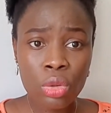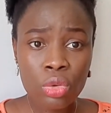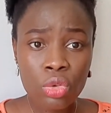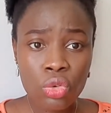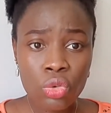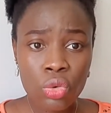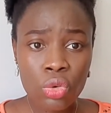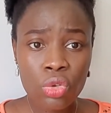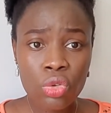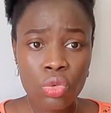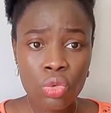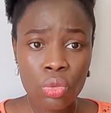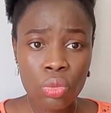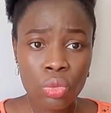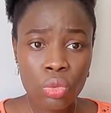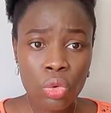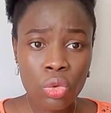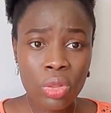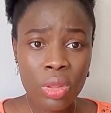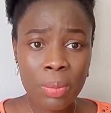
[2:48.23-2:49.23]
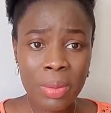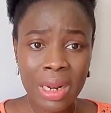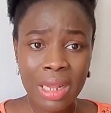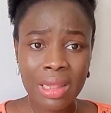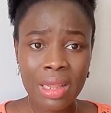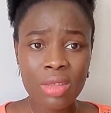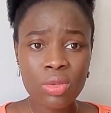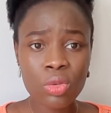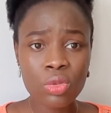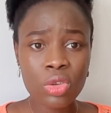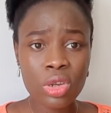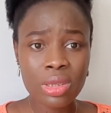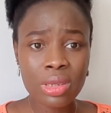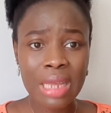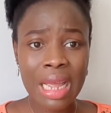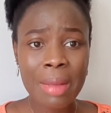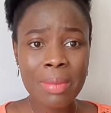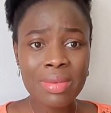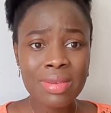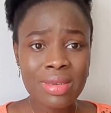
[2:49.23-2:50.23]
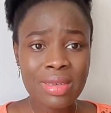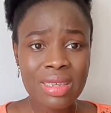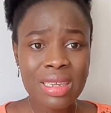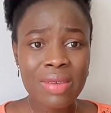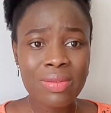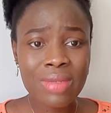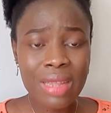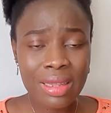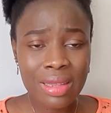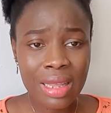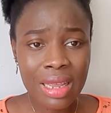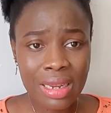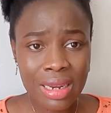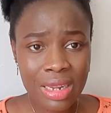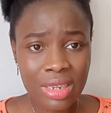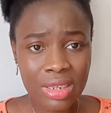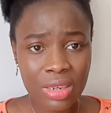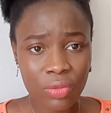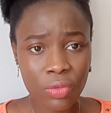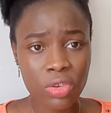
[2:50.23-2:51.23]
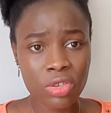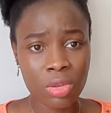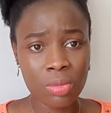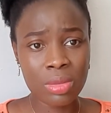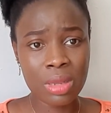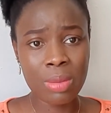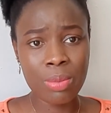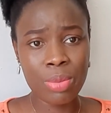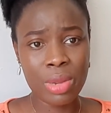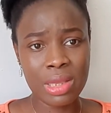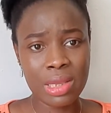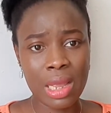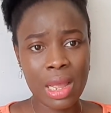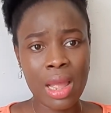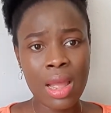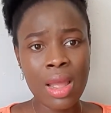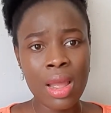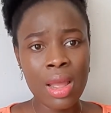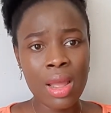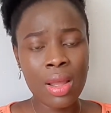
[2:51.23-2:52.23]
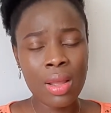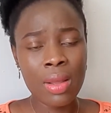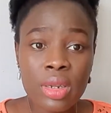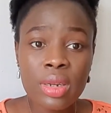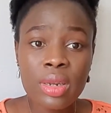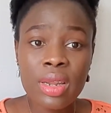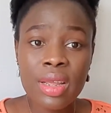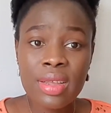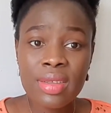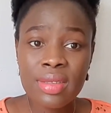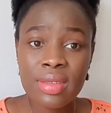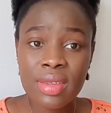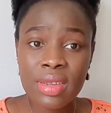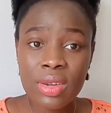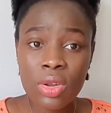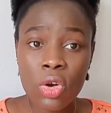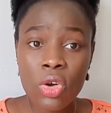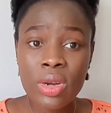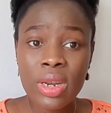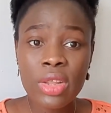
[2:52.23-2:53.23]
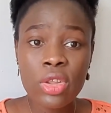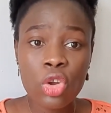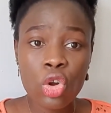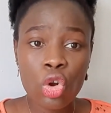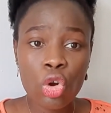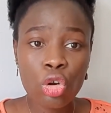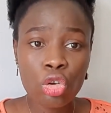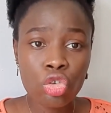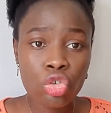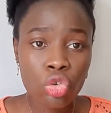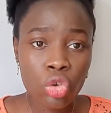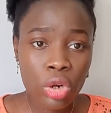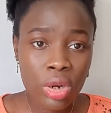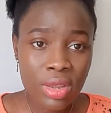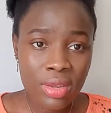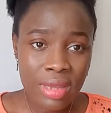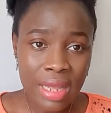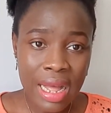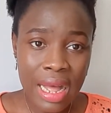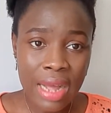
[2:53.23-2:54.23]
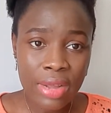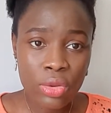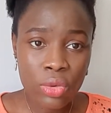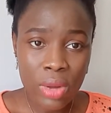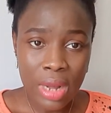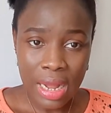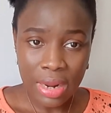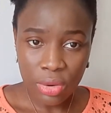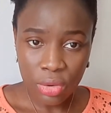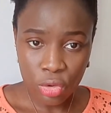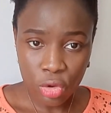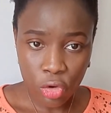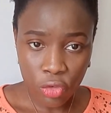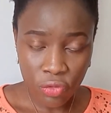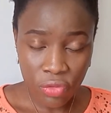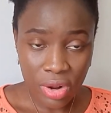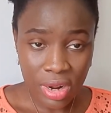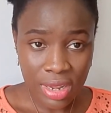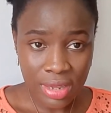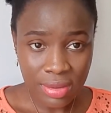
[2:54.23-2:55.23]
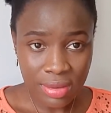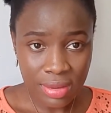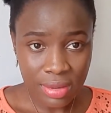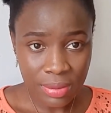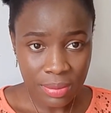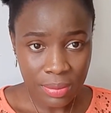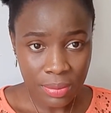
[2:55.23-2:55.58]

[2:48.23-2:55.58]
Choose to do better things with your time. Save that energy for something better. The next thing under your control is how you handle your feelings.